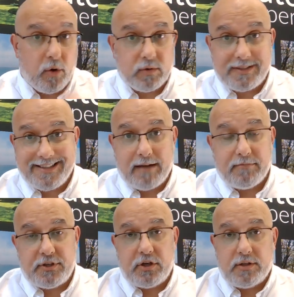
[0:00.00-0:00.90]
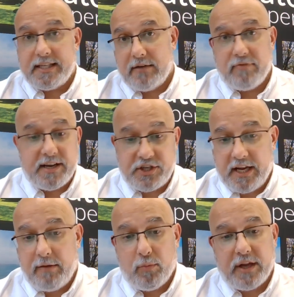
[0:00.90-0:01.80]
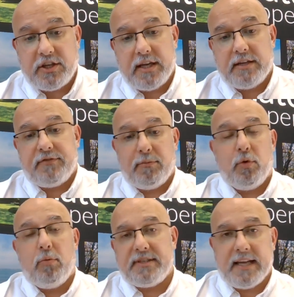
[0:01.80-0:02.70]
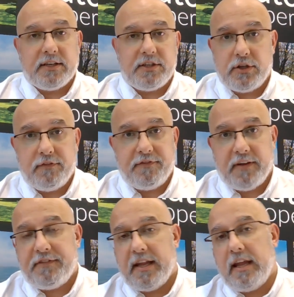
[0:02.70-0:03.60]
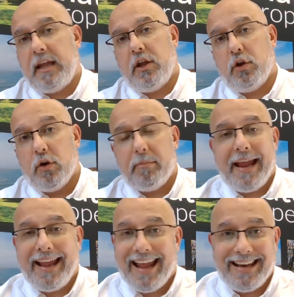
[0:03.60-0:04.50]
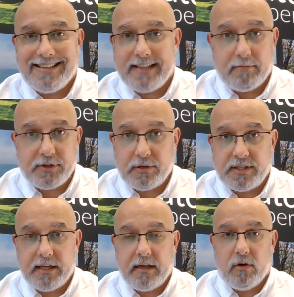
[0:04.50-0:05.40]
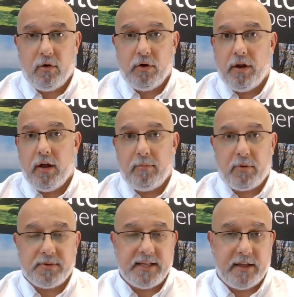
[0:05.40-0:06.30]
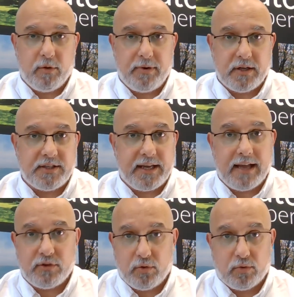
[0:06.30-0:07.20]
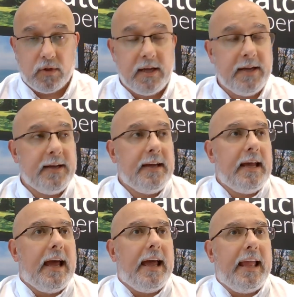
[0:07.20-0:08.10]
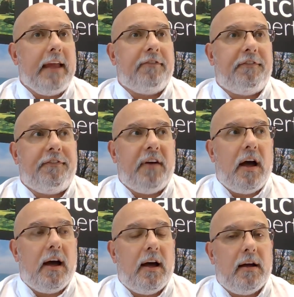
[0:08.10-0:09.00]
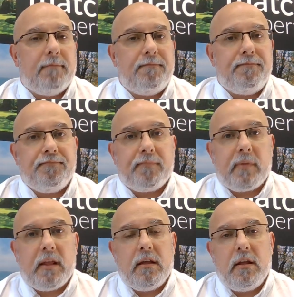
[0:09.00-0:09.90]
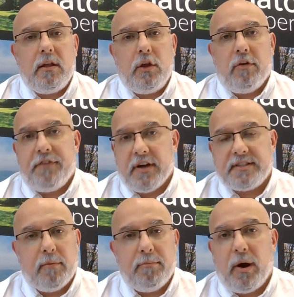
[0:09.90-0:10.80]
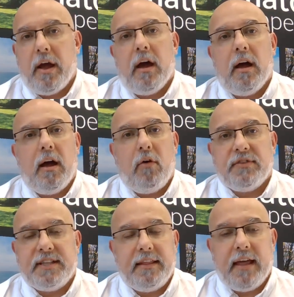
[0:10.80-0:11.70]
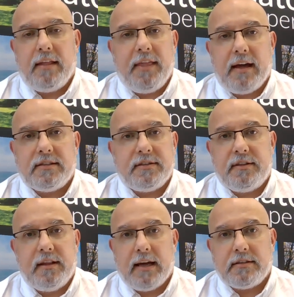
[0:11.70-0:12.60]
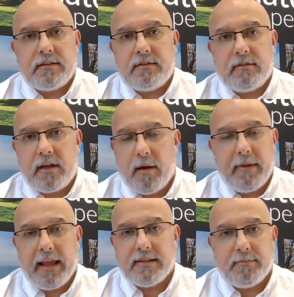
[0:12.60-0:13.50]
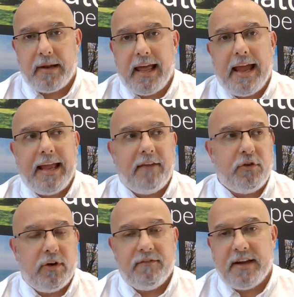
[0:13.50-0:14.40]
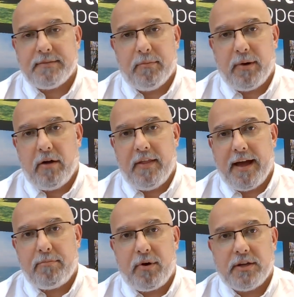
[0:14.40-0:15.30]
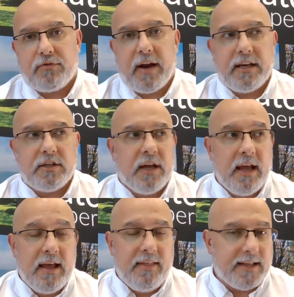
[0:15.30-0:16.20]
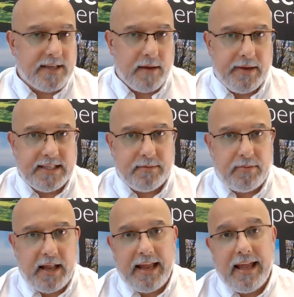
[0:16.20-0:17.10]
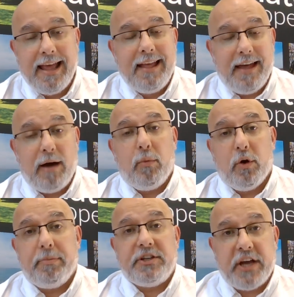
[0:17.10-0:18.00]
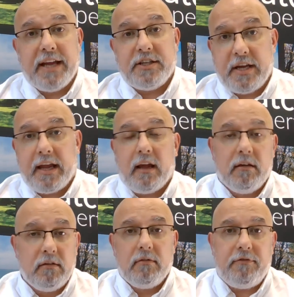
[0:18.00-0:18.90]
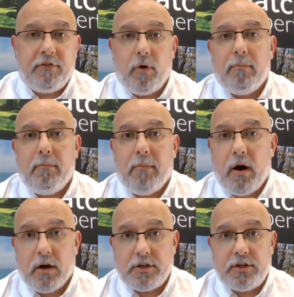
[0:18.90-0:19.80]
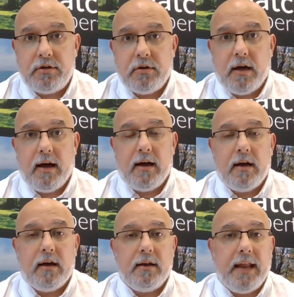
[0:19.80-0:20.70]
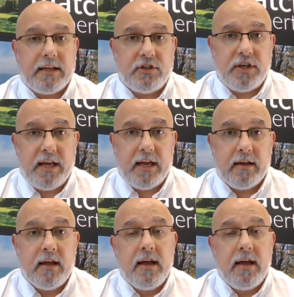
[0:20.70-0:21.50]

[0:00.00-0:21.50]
old stamp duty regime, which is from 0% to 250. You're not paying any stamp duty on a property that you're purchasing at all. If you're a first-time buyer, obviously that's coming into play. If you're an investment buyer at that price range, that's coming into play. That will be changing from March next year,